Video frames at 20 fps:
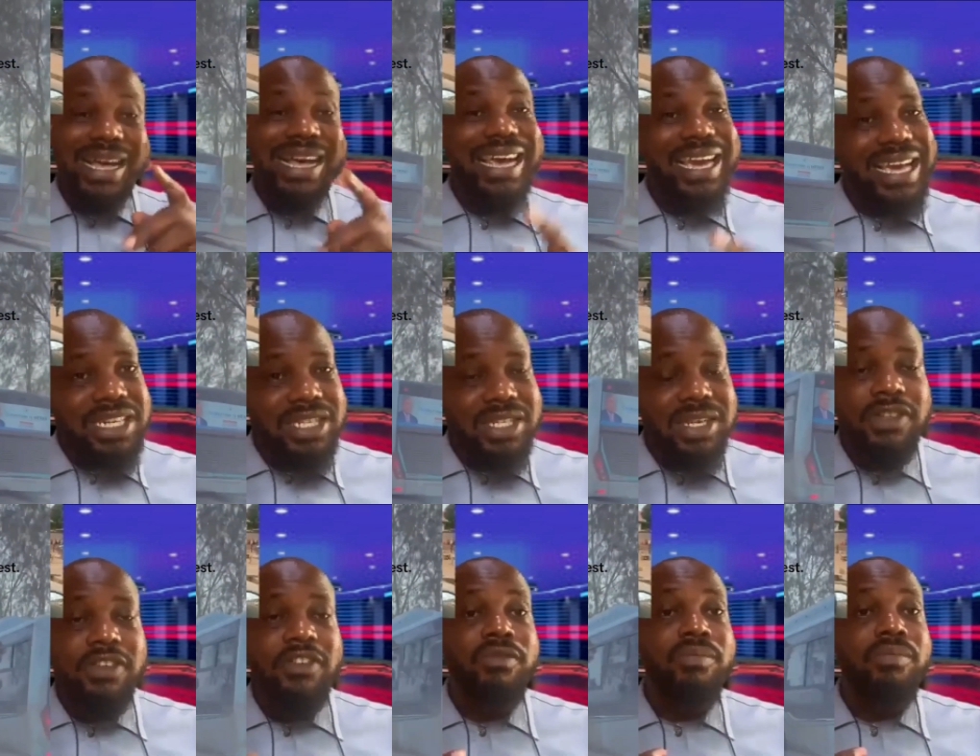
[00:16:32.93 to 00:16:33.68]

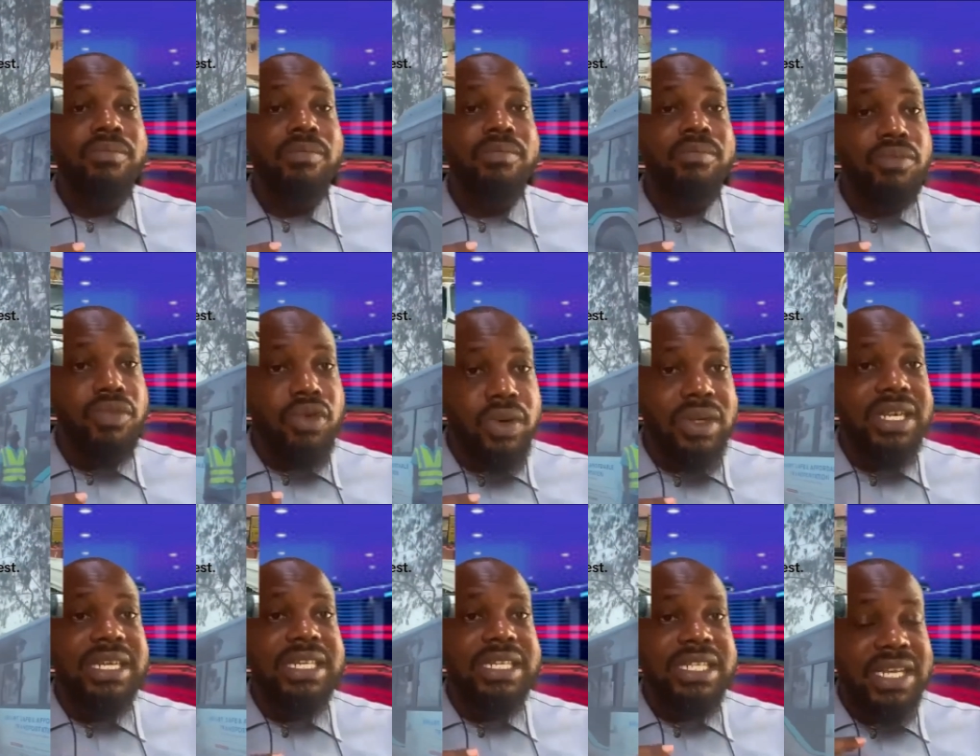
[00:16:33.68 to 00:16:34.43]
architect of
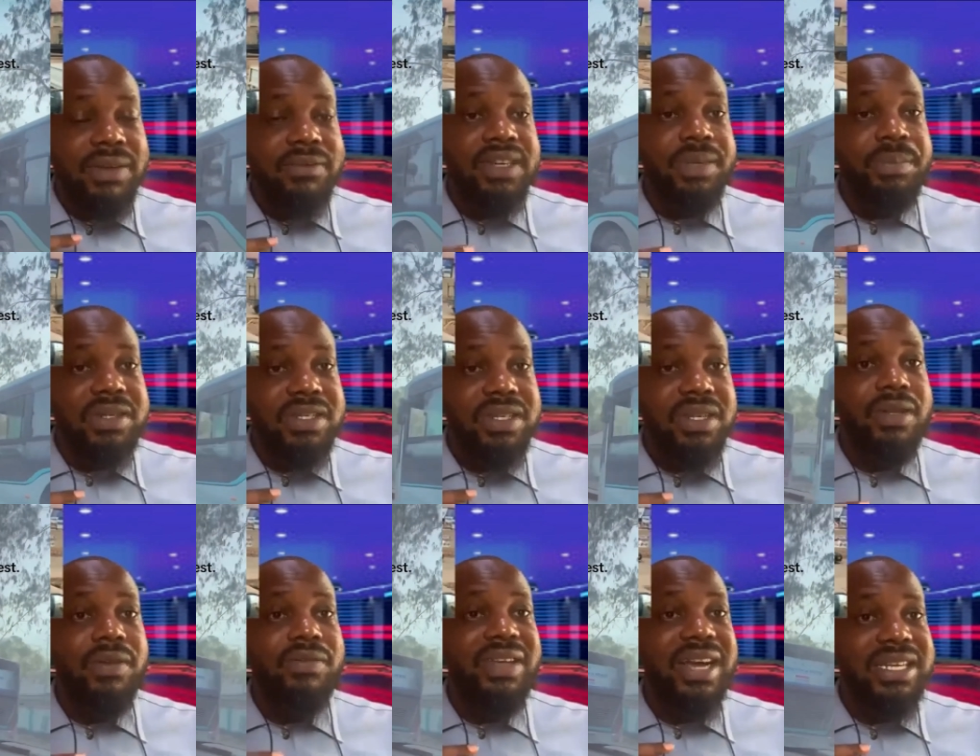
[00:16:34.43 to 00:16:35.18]
more than
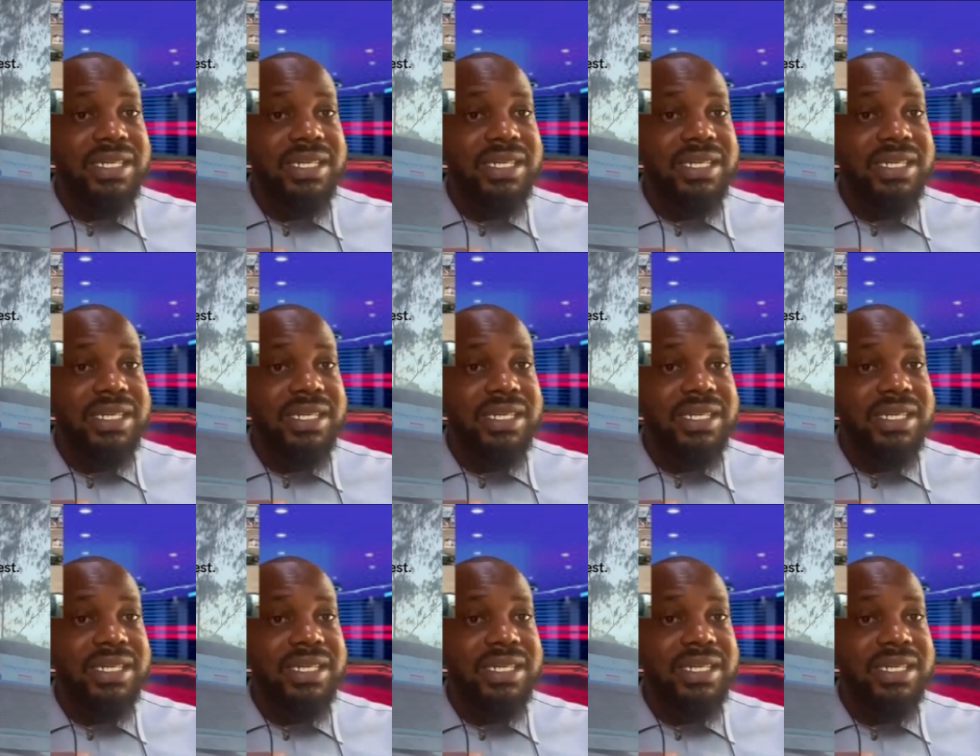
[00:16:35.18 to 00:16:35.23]
70% of